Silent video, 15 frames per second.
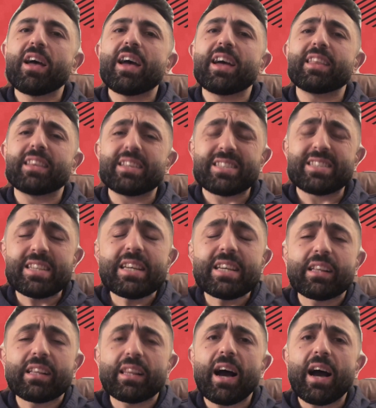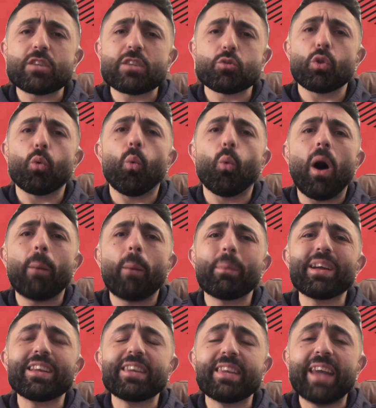and the C Class with a
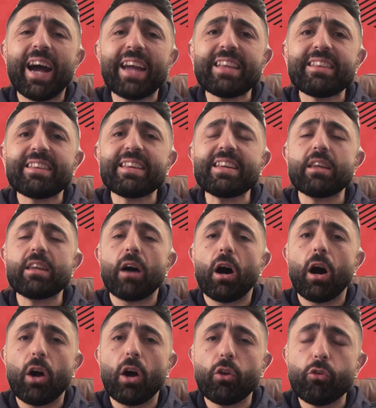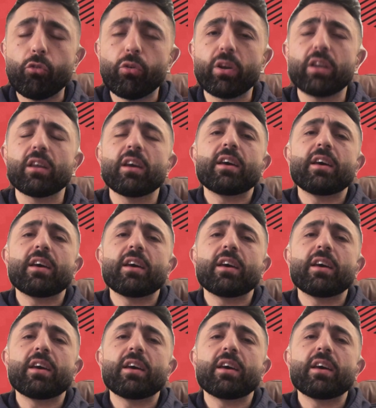whopping 1900.